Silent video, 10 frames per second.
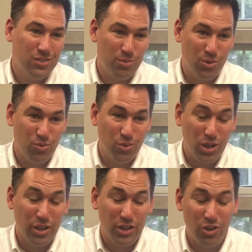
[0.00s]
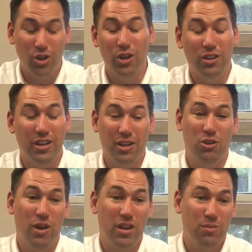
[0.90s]
to be really good
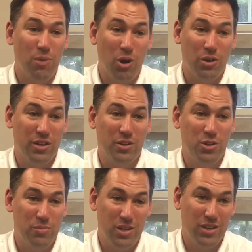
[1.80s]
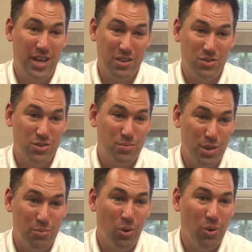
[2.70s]
integrated marketing and communications
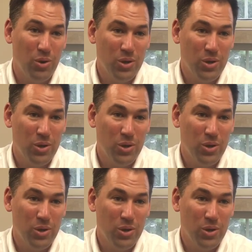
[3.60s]
people.